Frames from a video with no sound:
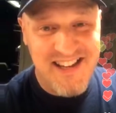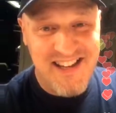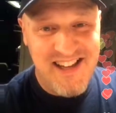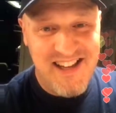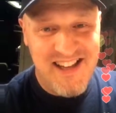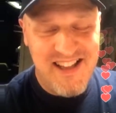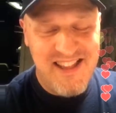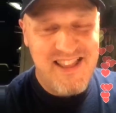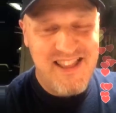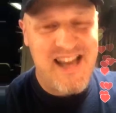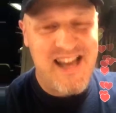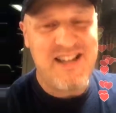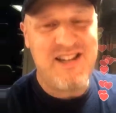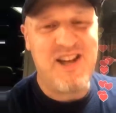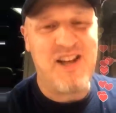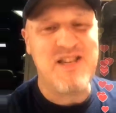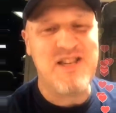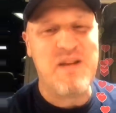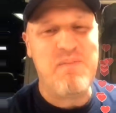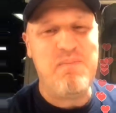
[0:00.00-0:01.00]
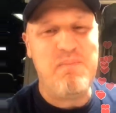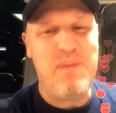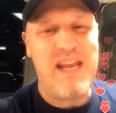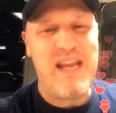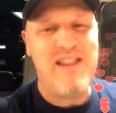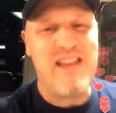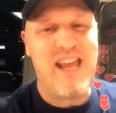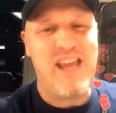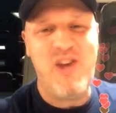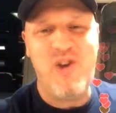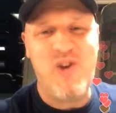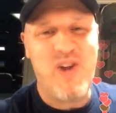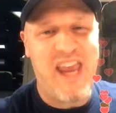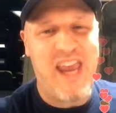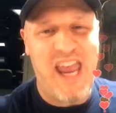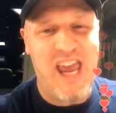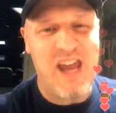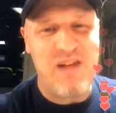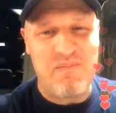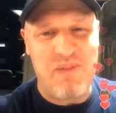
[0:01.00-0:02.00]
That doesn't mean that you can't
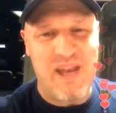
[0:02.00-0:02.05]
be,